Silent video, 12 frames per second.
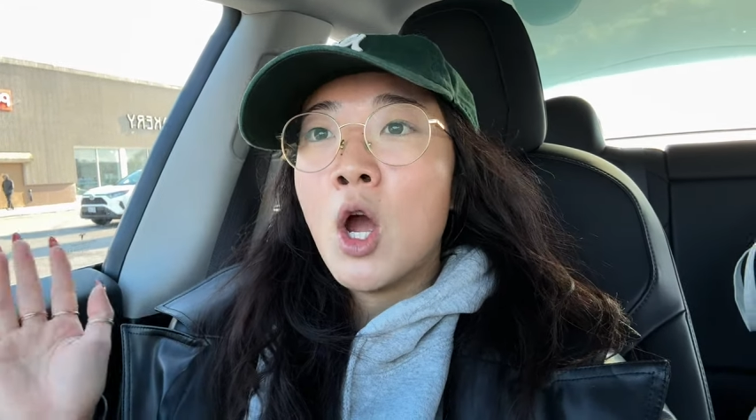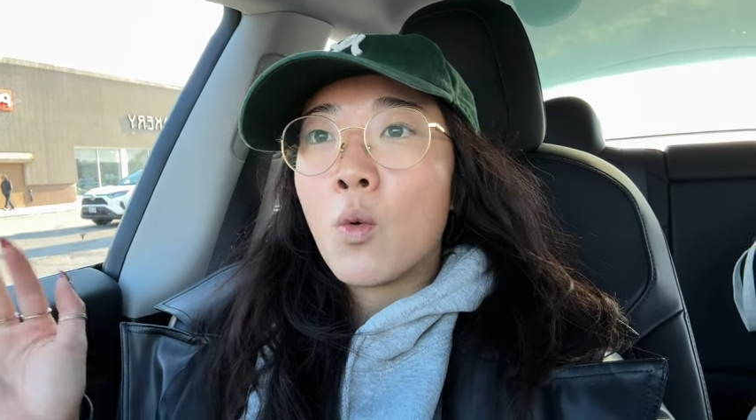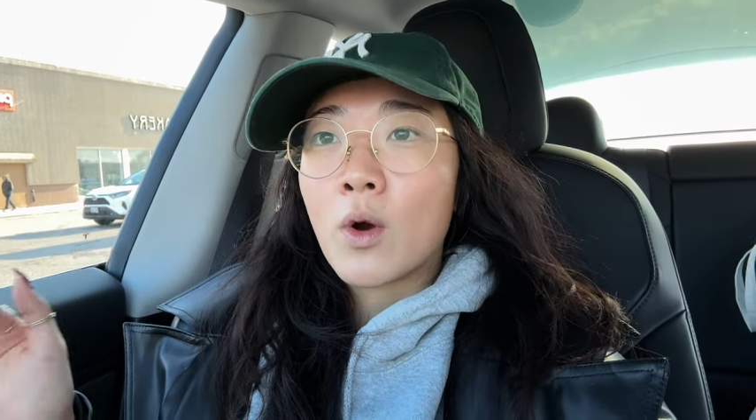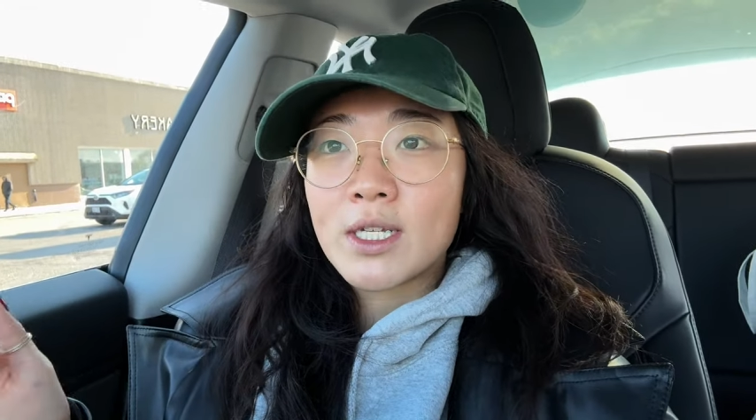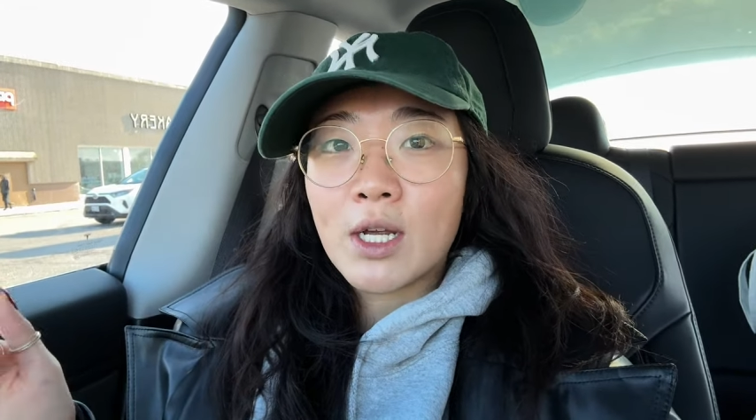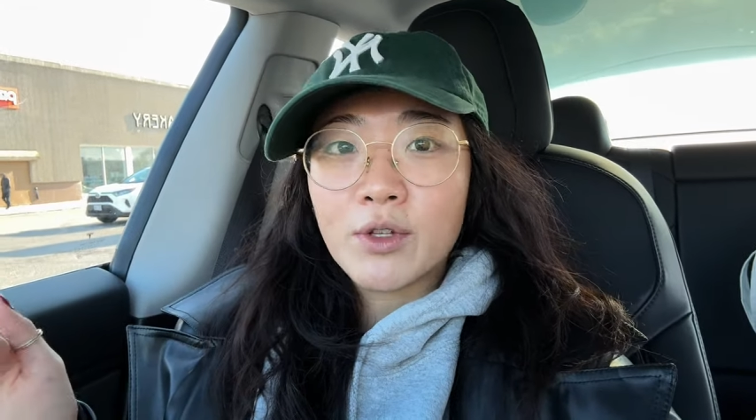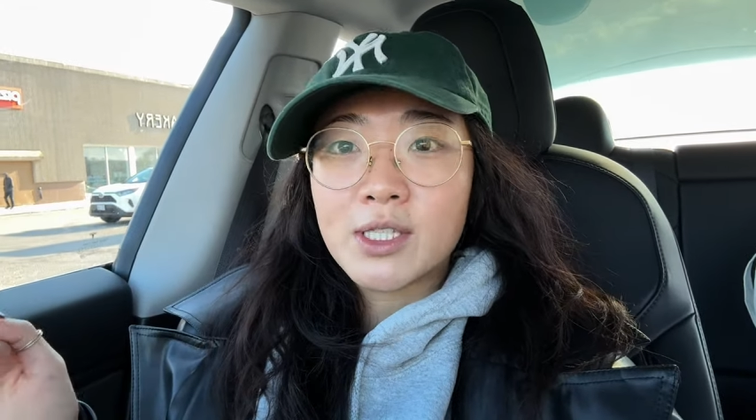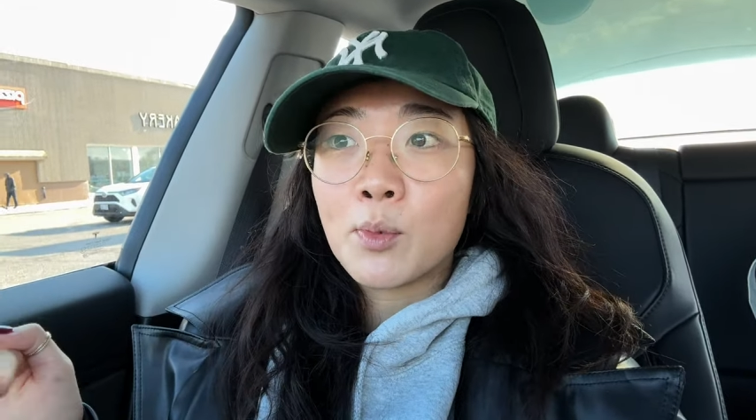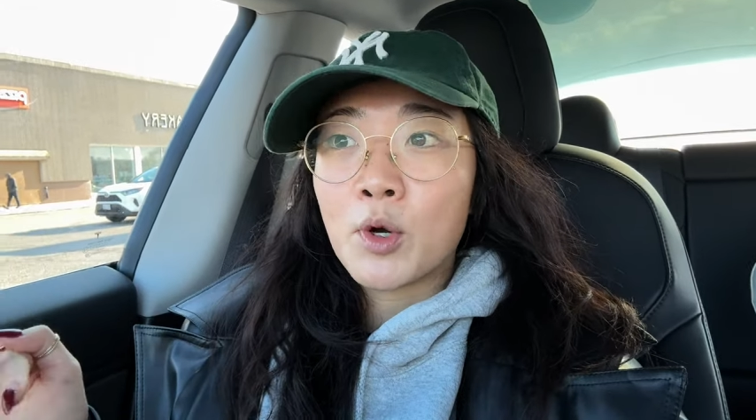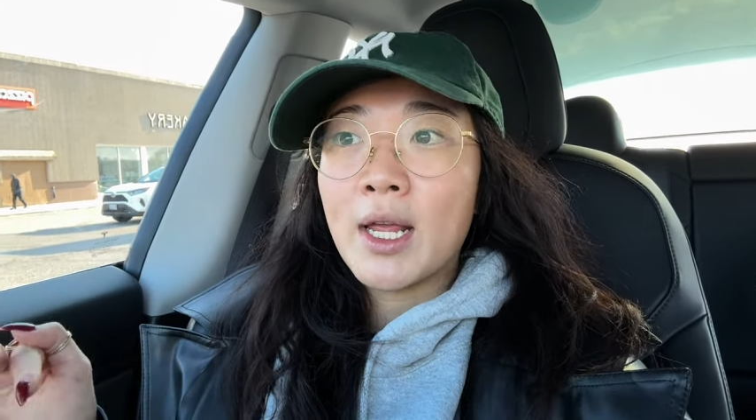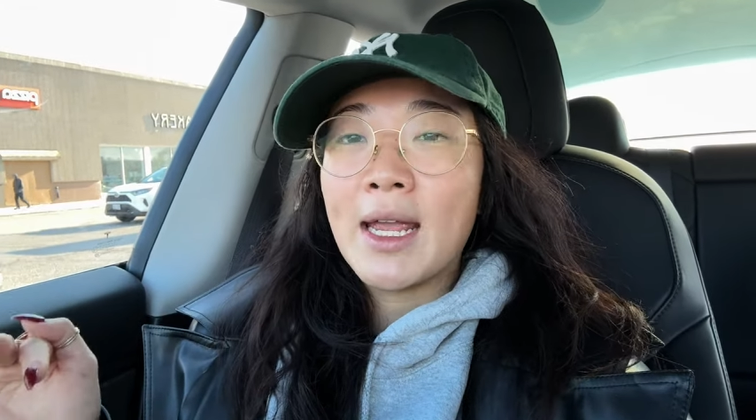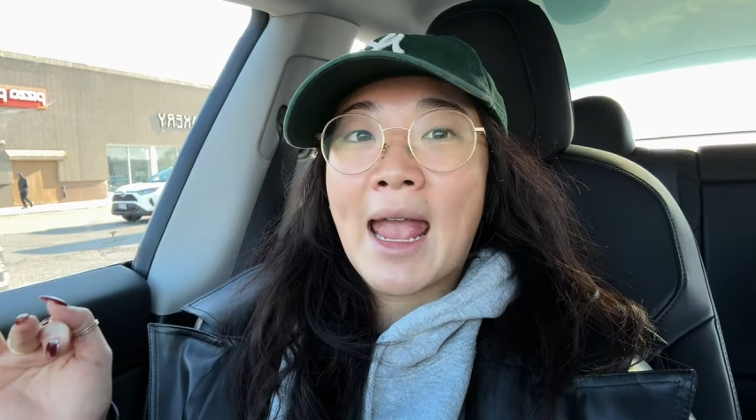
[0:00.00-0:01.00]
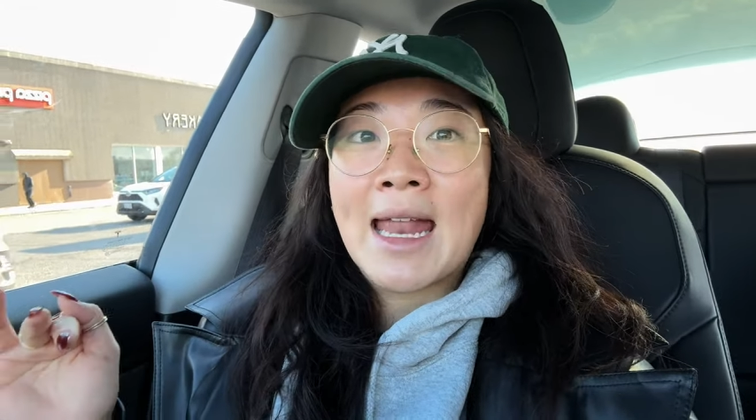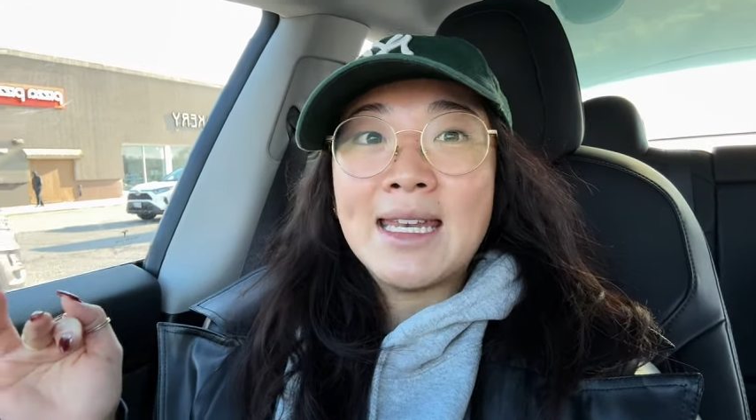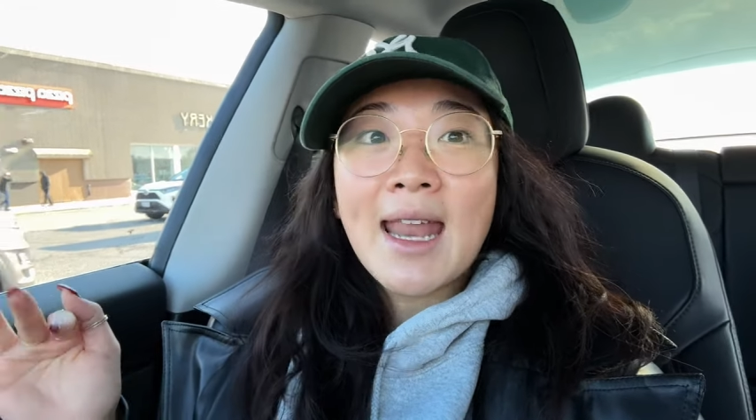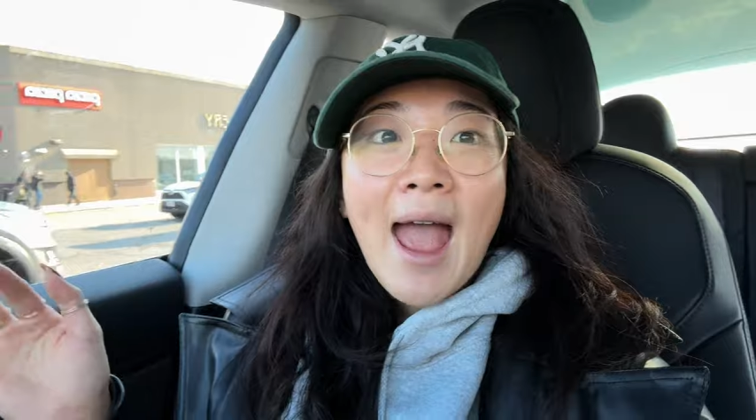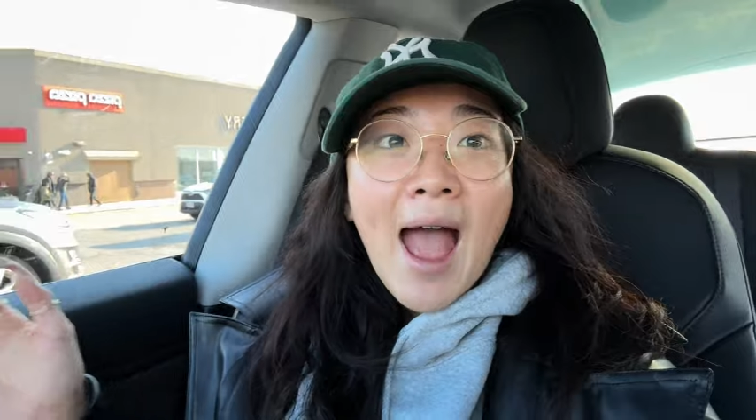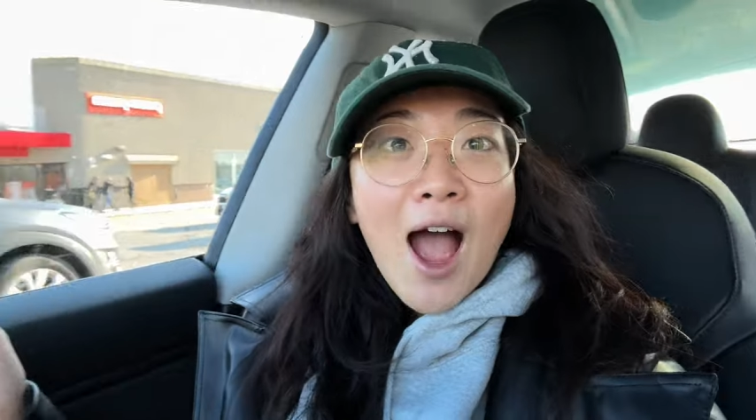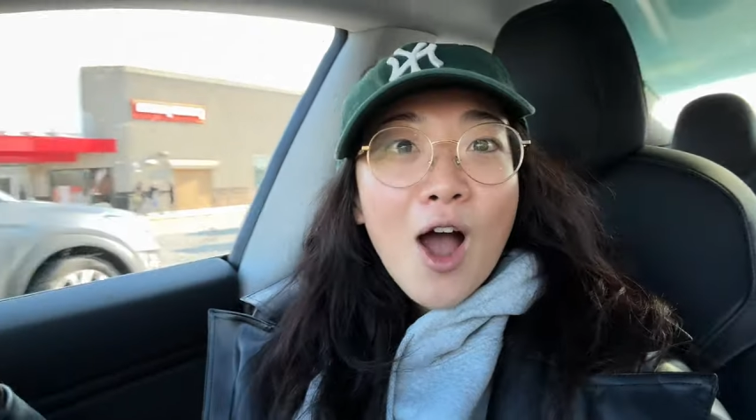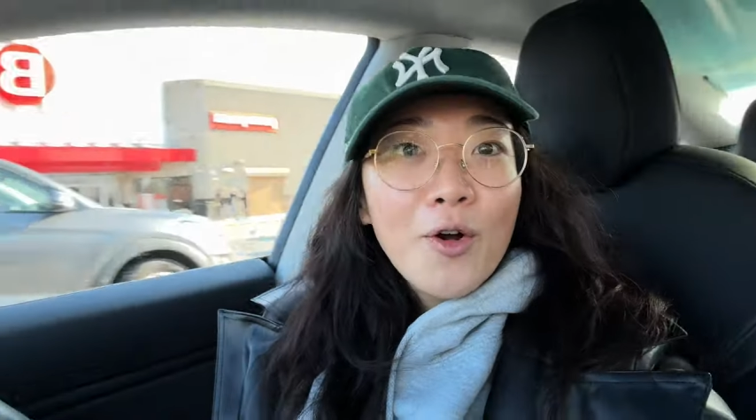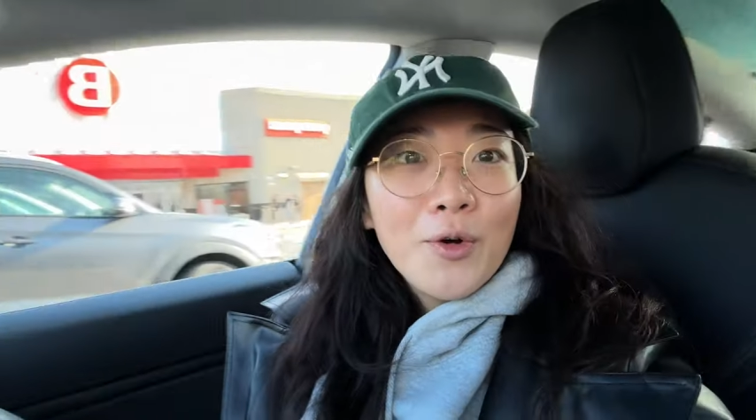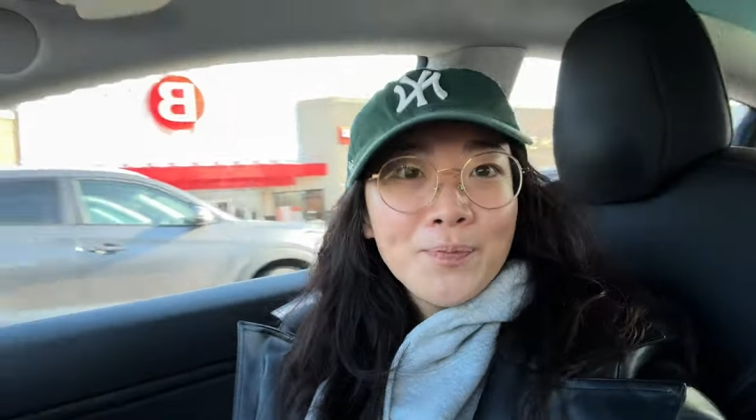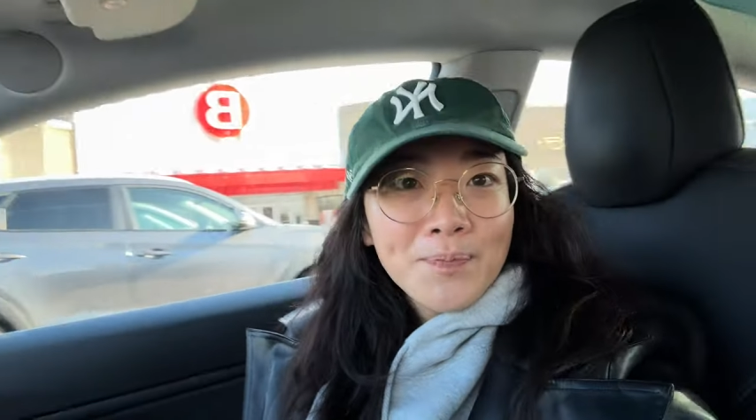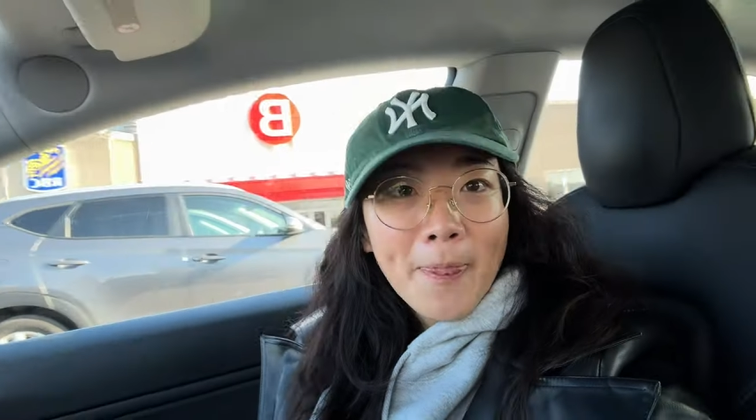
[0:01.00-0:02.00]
worked out this morning, and now